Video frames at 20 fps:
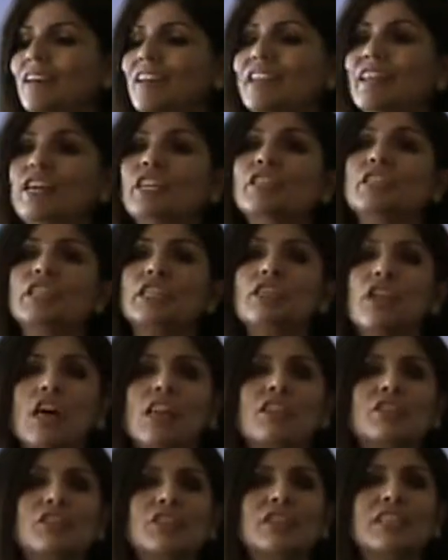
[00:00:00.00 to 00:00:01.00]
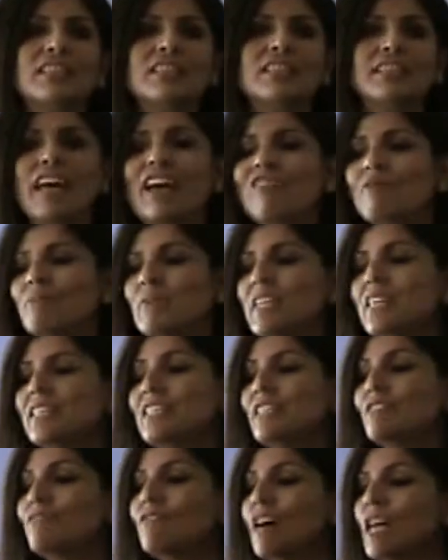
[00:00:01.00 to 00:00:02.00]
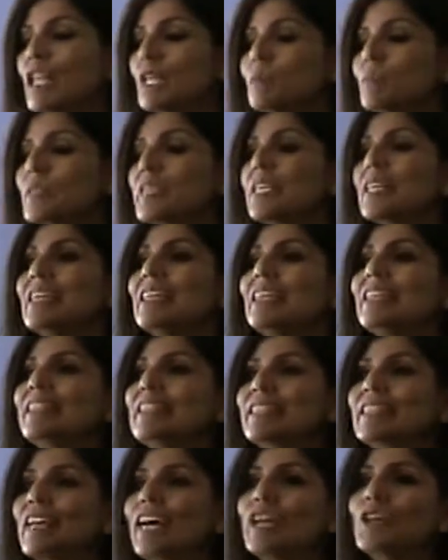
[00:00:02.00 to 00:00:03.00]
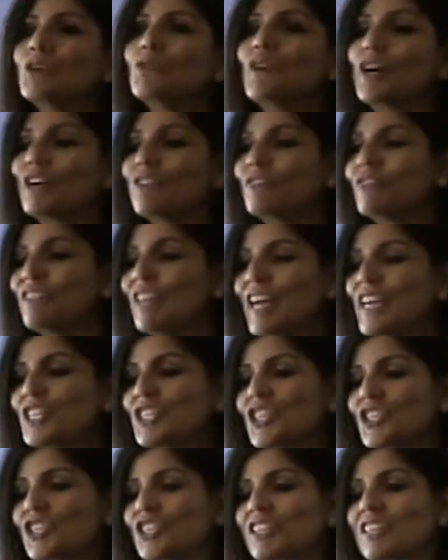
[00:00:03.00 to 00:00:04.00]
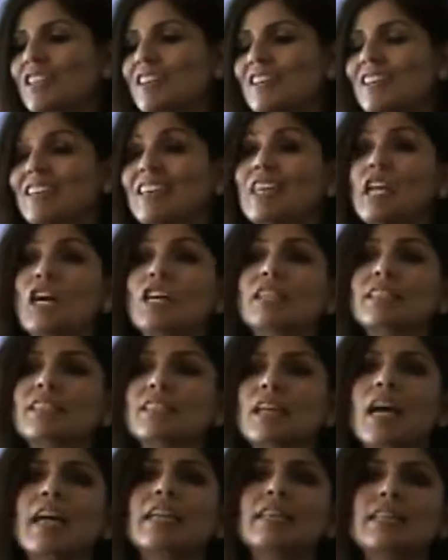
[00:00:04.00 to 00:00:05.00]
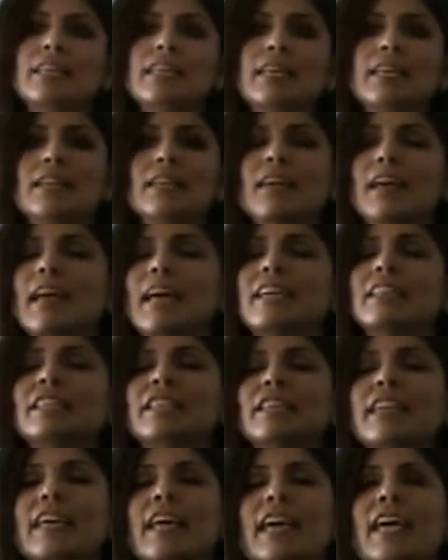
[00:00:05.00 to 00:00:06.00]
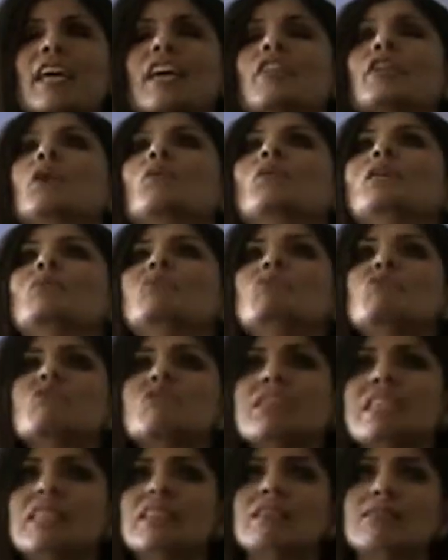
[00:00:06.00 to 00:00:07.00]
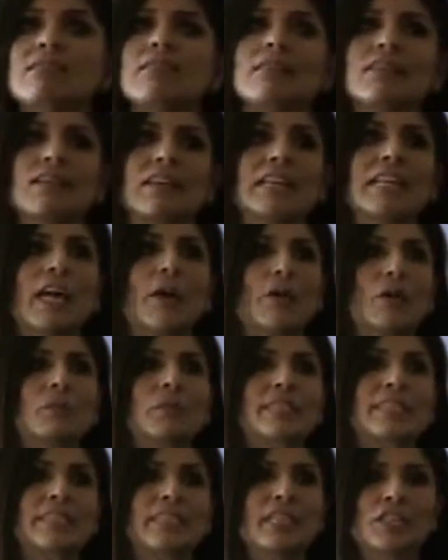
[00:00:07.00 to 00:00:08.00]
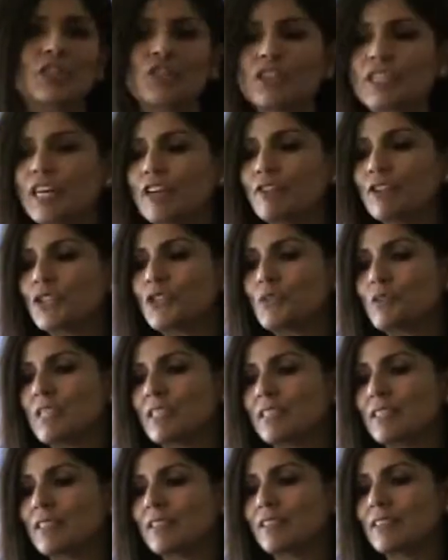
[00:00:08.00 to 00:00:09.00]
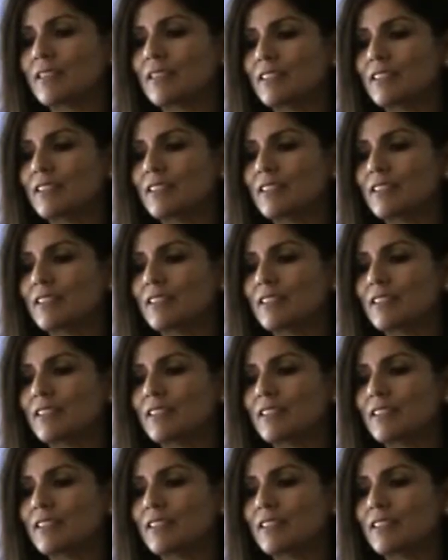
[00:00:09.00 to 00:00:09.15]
Their technologies have been developed inside of our flesh, in our psyche, and in the air that we breathe in our besieged territories.